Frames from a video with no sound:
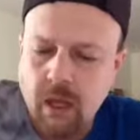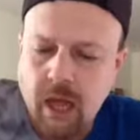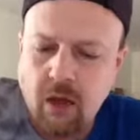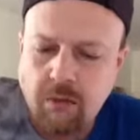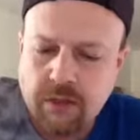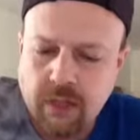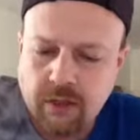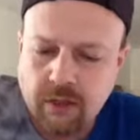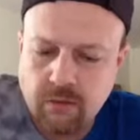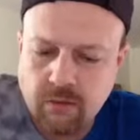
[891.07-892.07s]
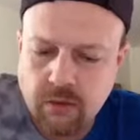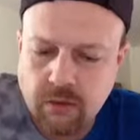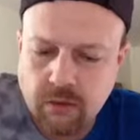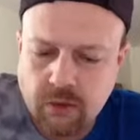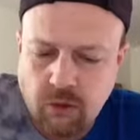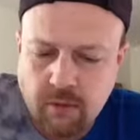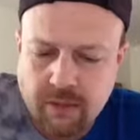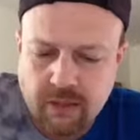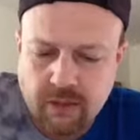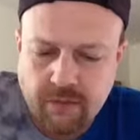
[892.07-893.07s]
I always get so
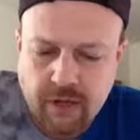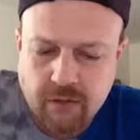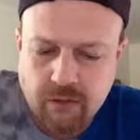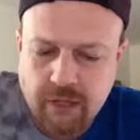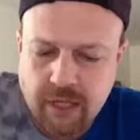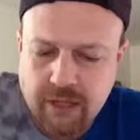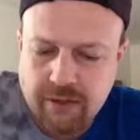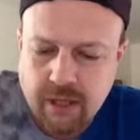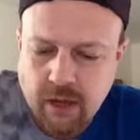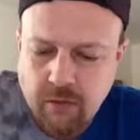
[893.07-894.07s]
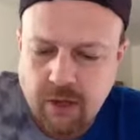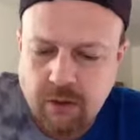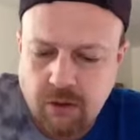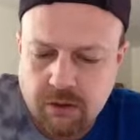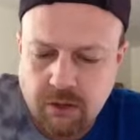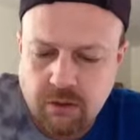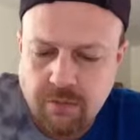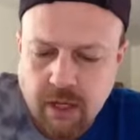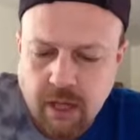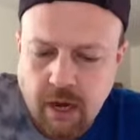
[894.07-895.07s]
reminiscent of high school days when I talk to you.
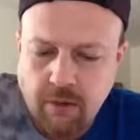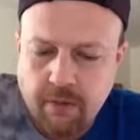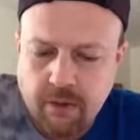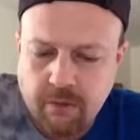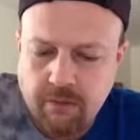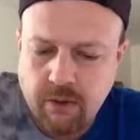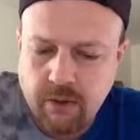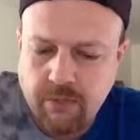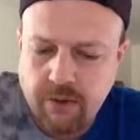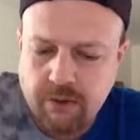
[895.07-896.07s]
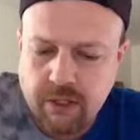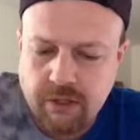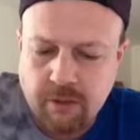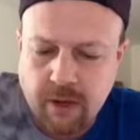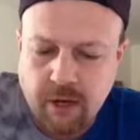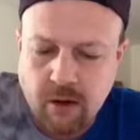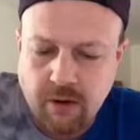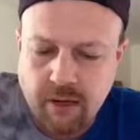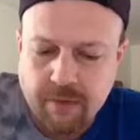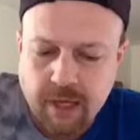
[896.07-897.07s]
I remember you were really good friends with TJ
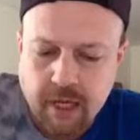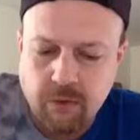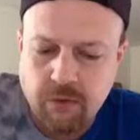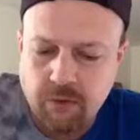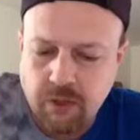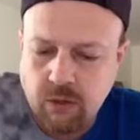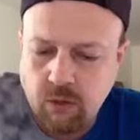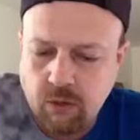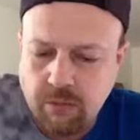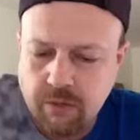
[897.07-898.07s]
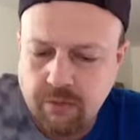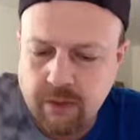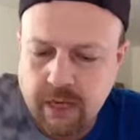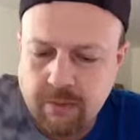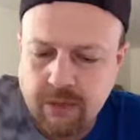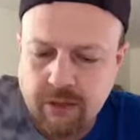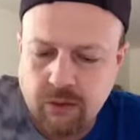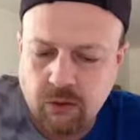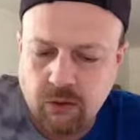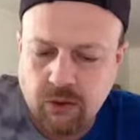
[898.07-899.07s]
Marconi. He was really cool, but really not my
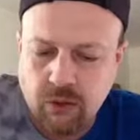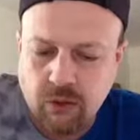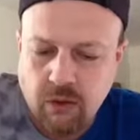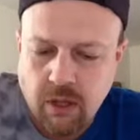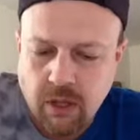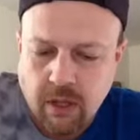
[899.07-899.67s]
social circle.